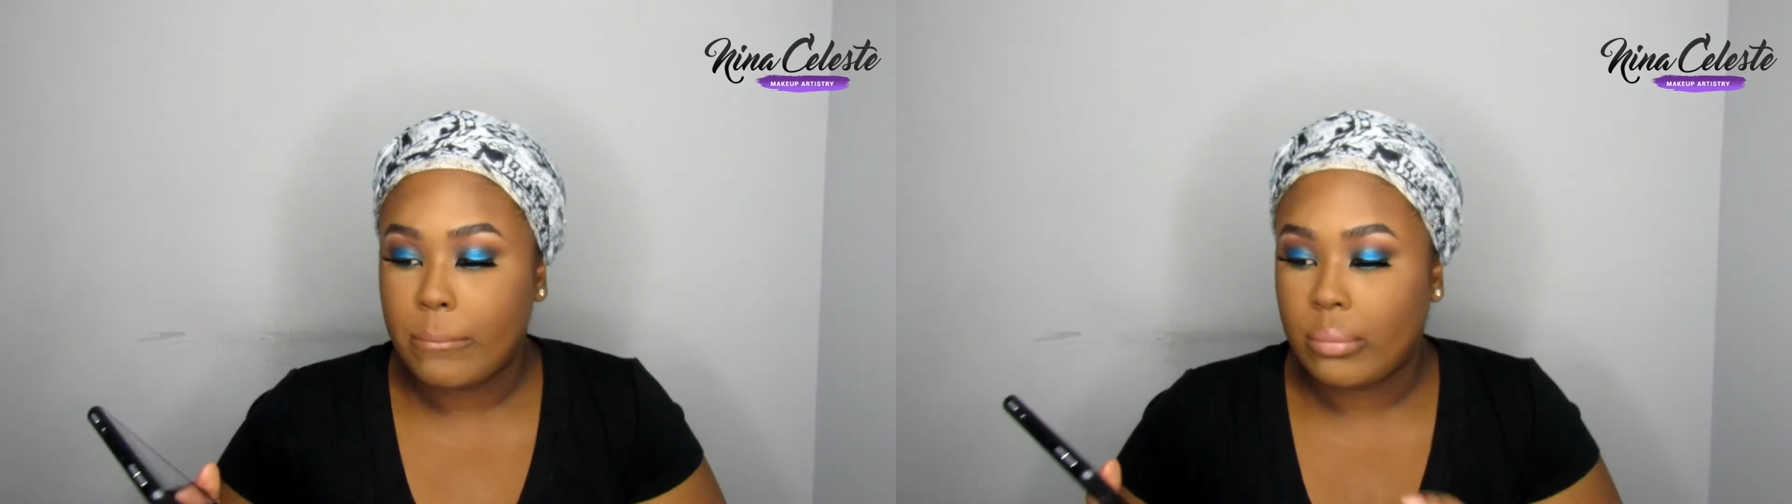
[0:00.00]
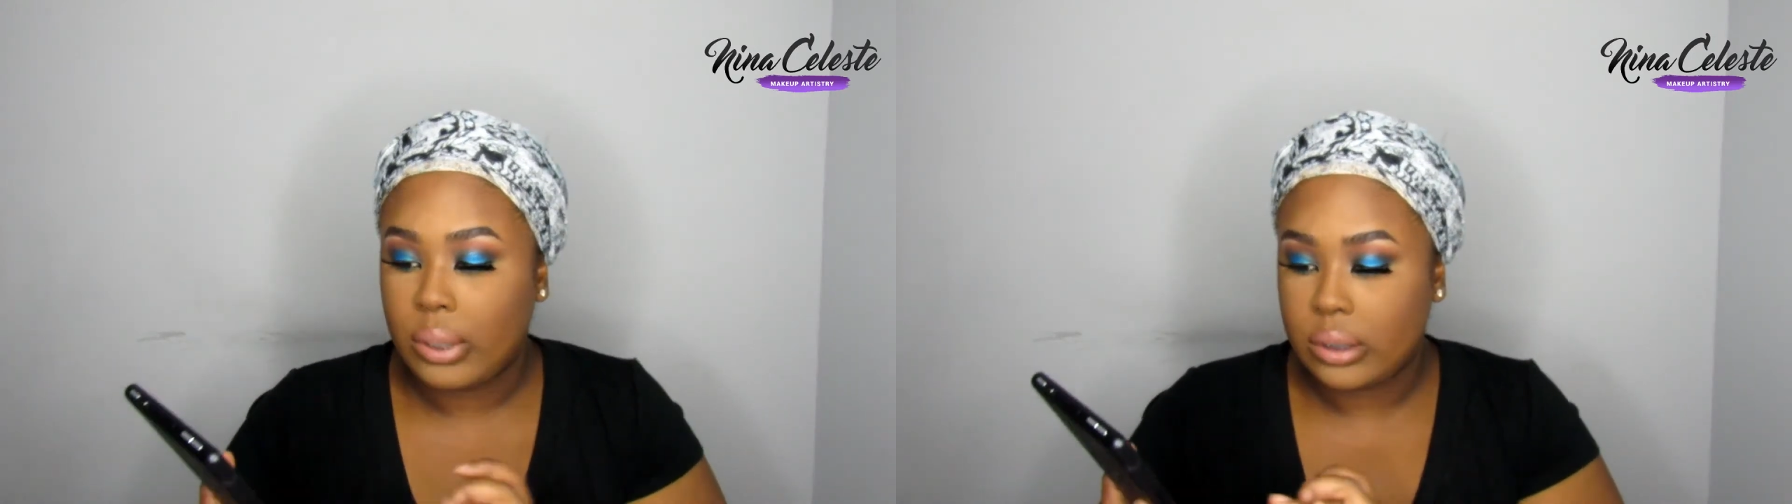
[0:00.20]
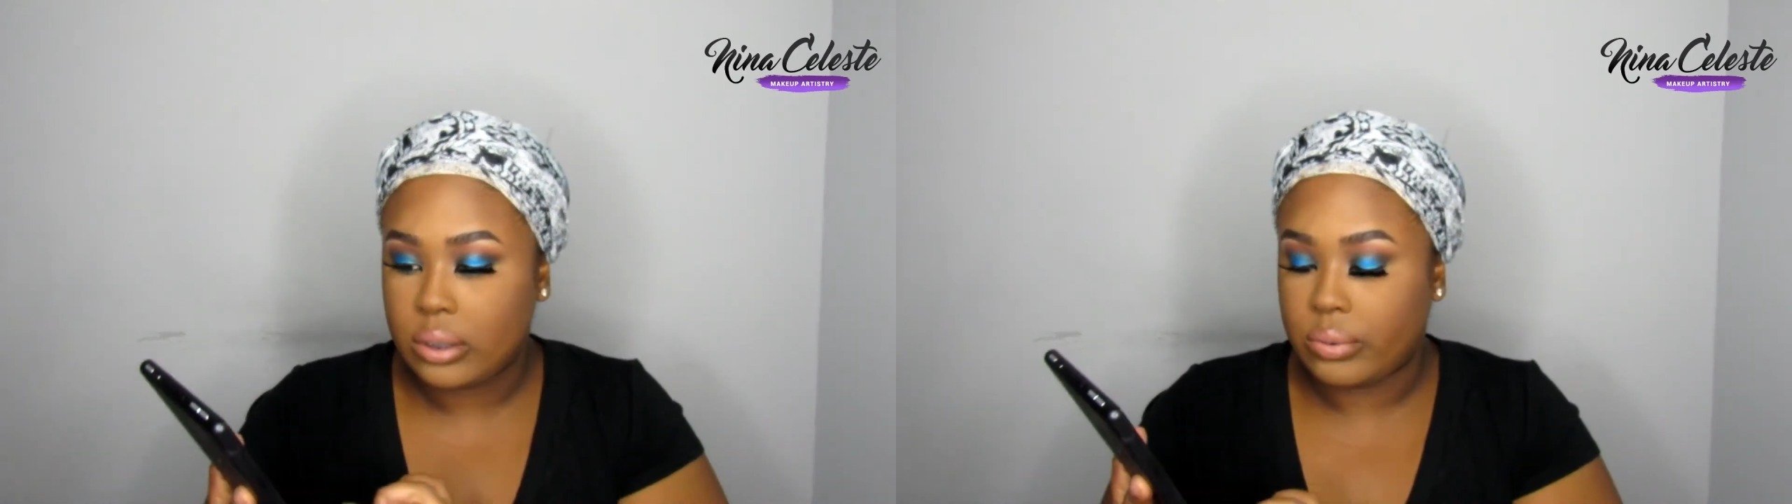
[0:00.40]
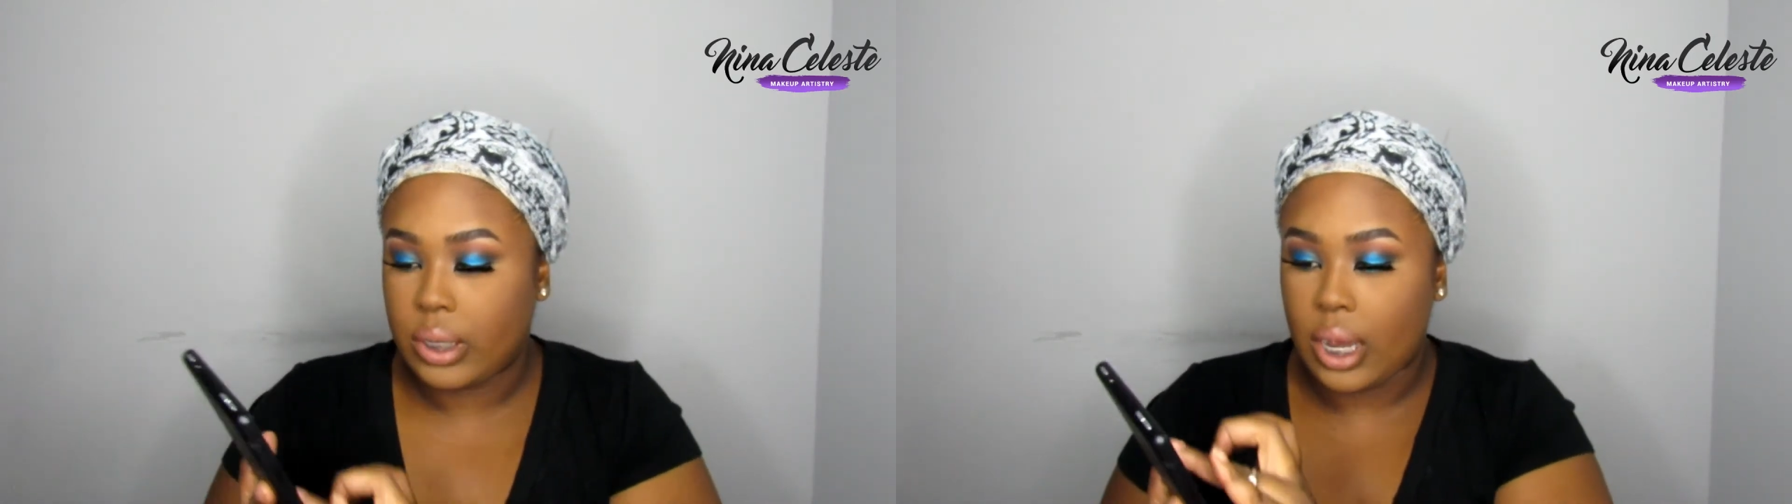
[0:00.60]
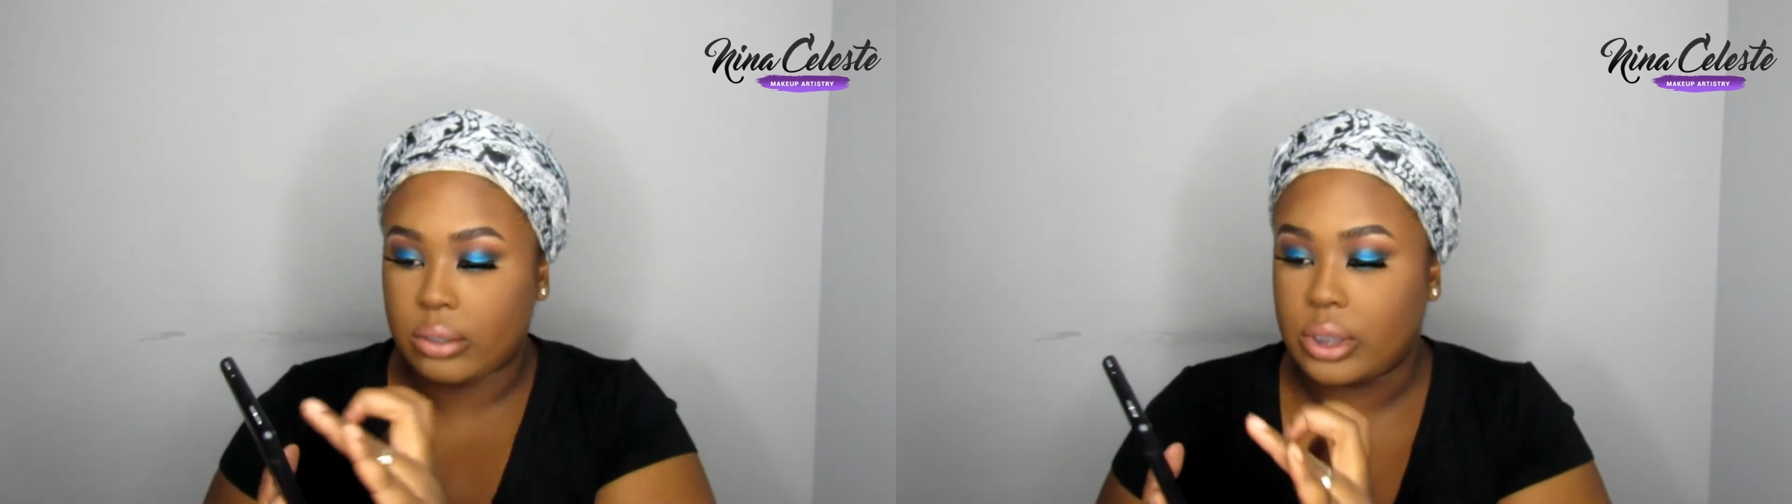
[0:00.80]
Let's see
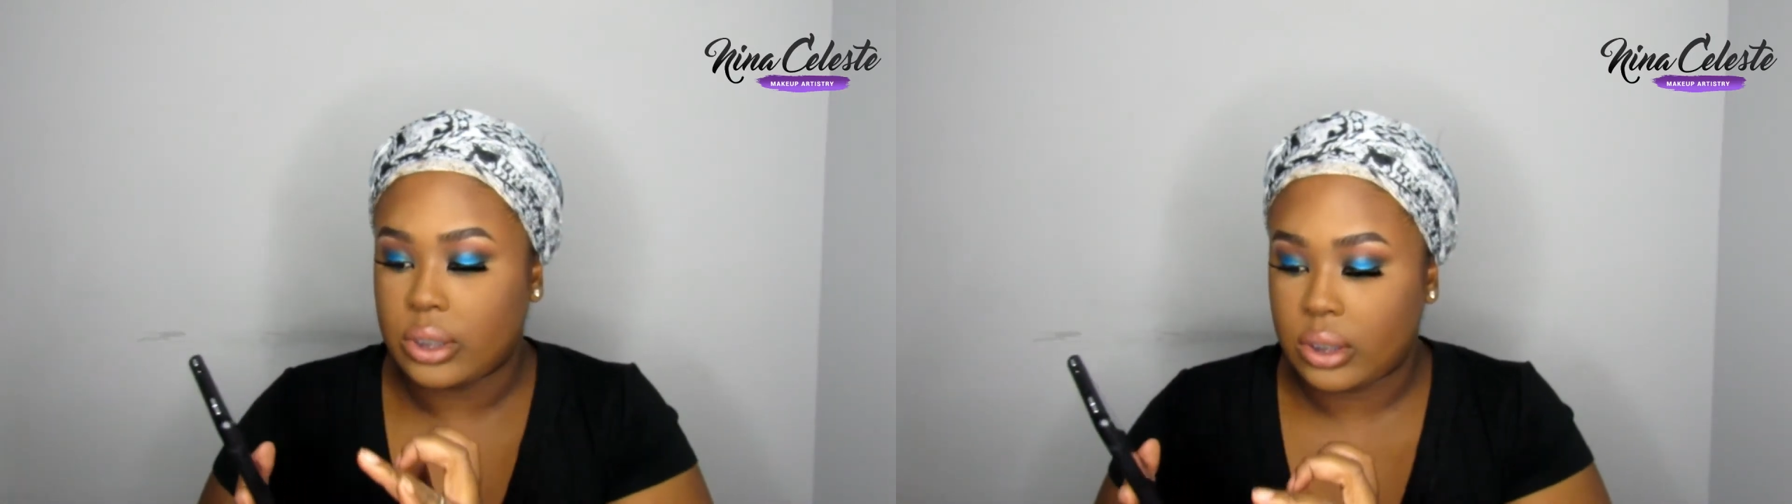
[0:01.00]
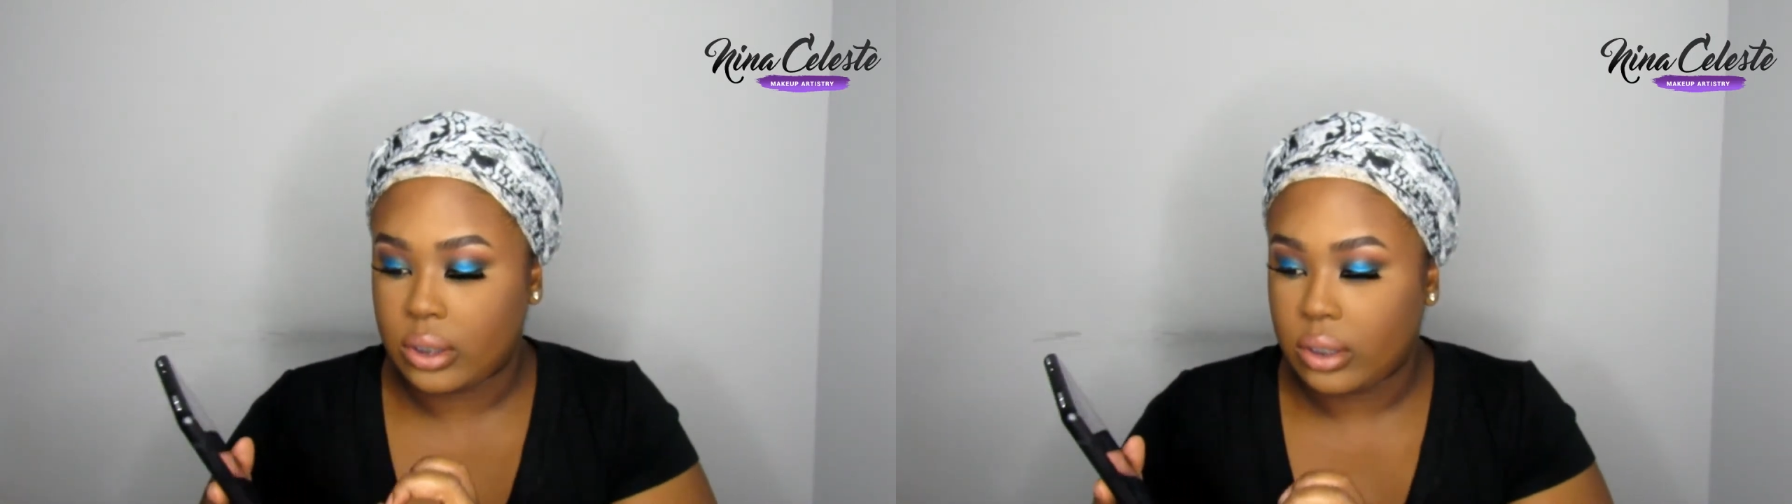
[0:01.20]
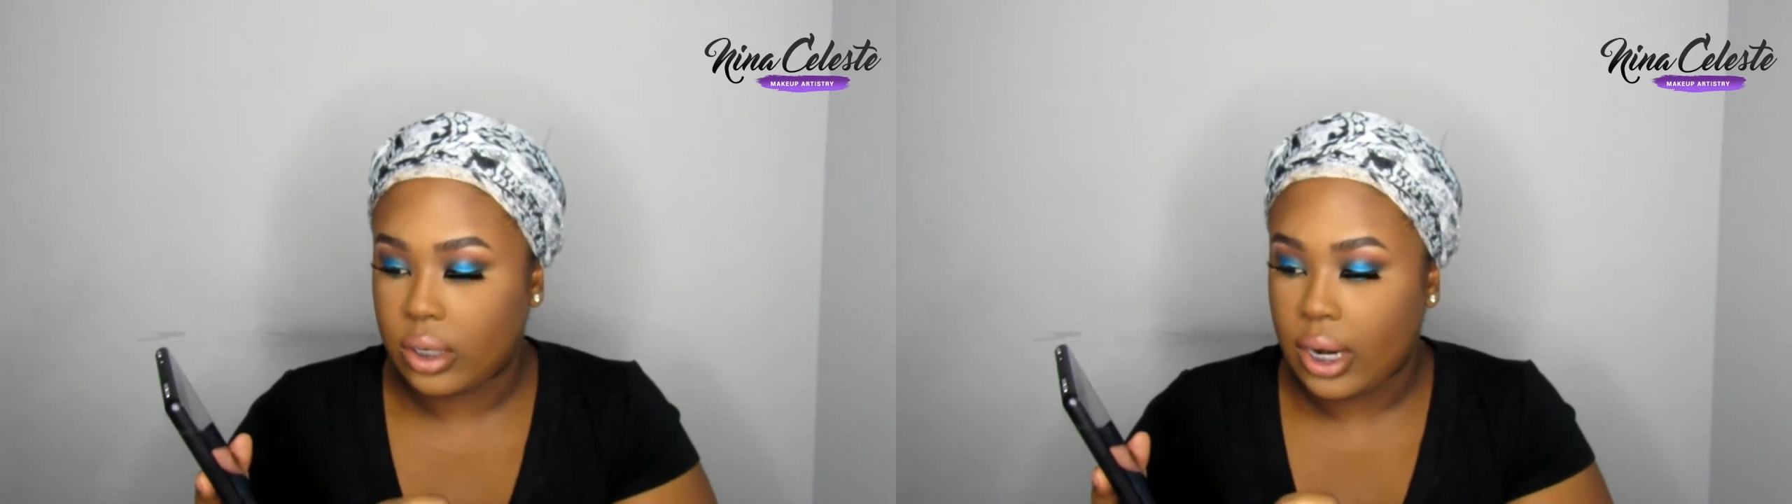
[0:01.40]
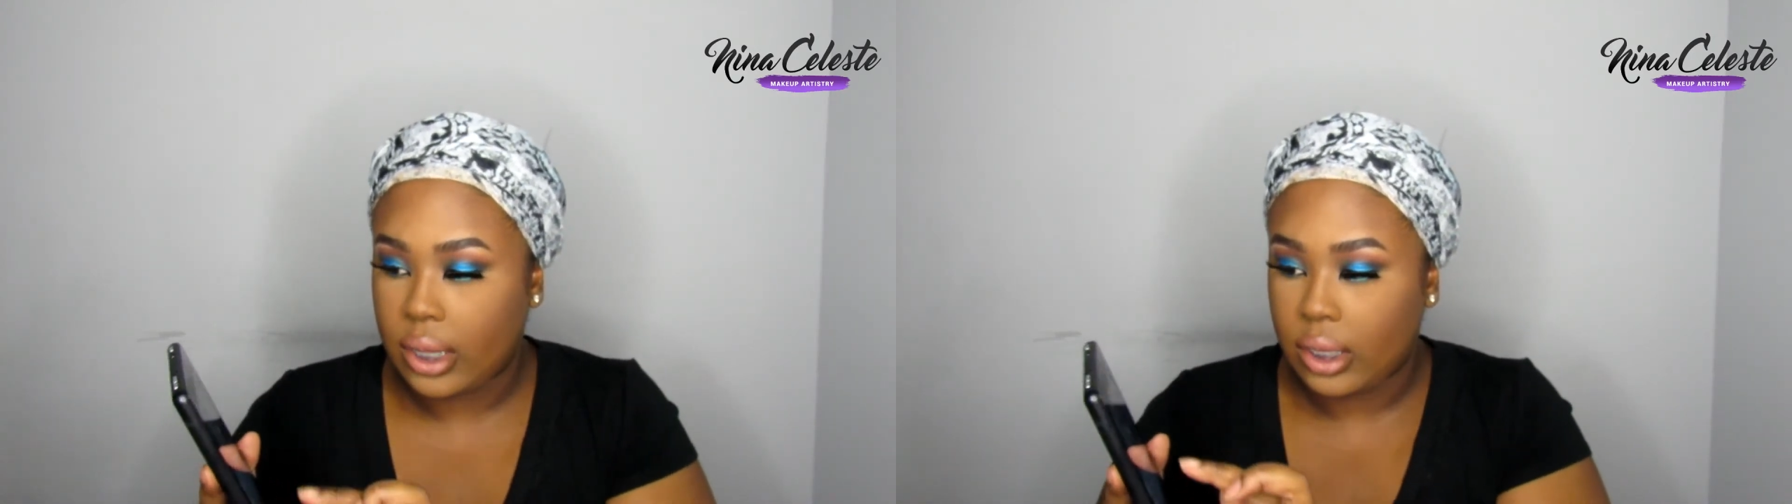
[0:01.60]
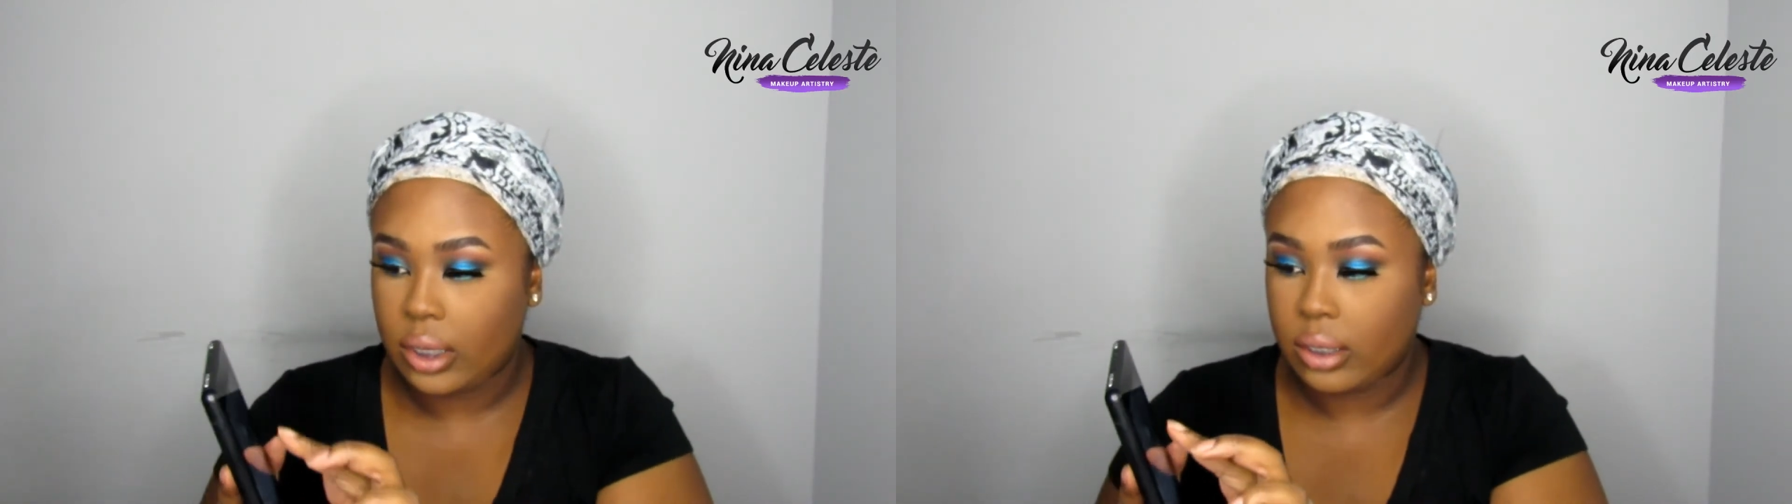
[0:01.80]
how she did her
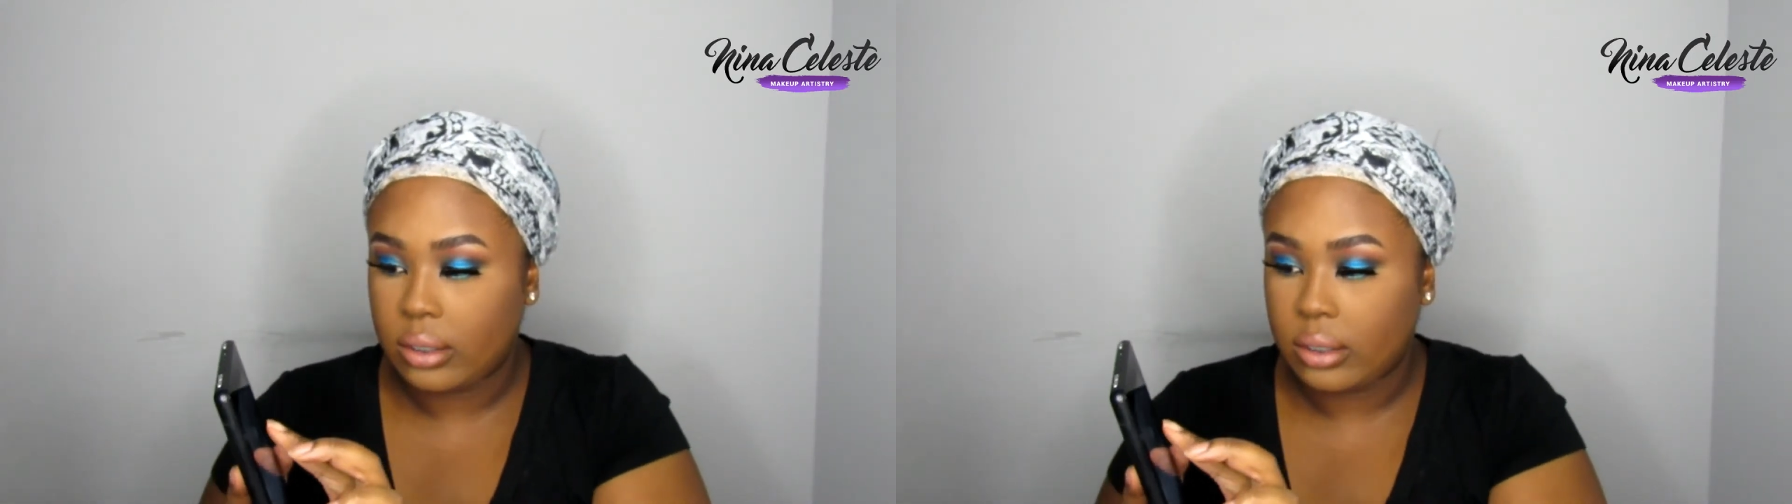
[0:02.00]
highlight.